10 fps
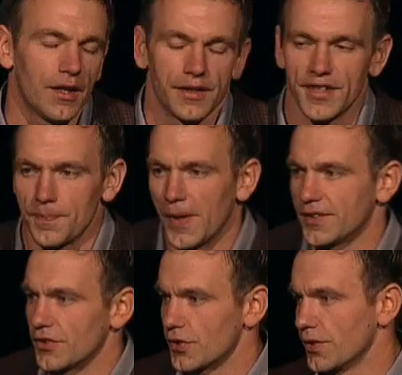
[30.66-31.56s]
And despite
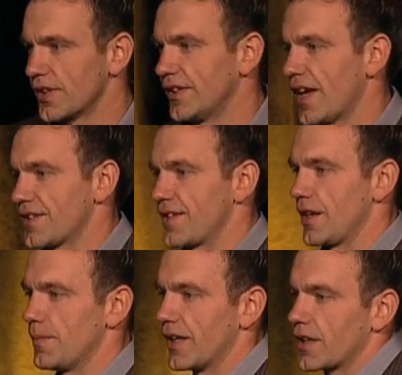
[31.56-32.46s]
the truth in that
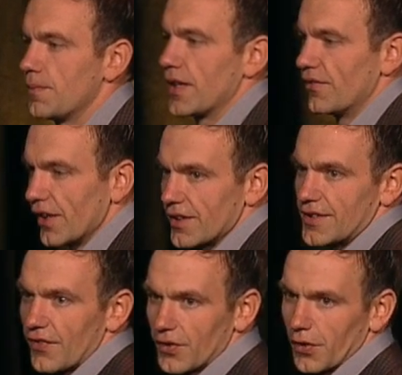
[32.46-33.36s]
statement, it can be a very
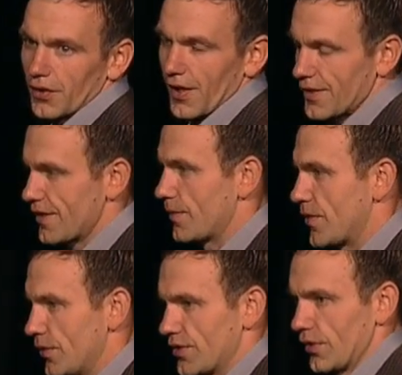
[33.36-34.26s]
difficult concept
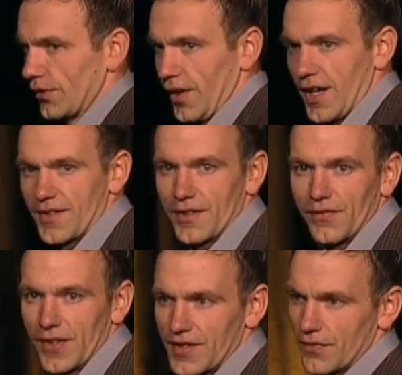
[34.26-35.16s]
to internalize in the
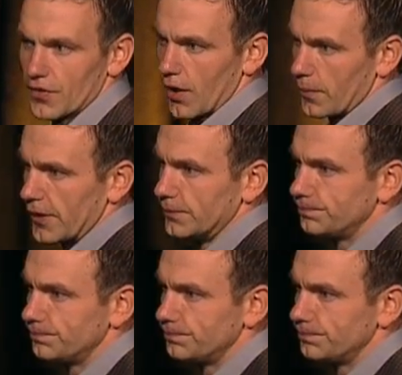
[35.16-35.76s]
face of trauma.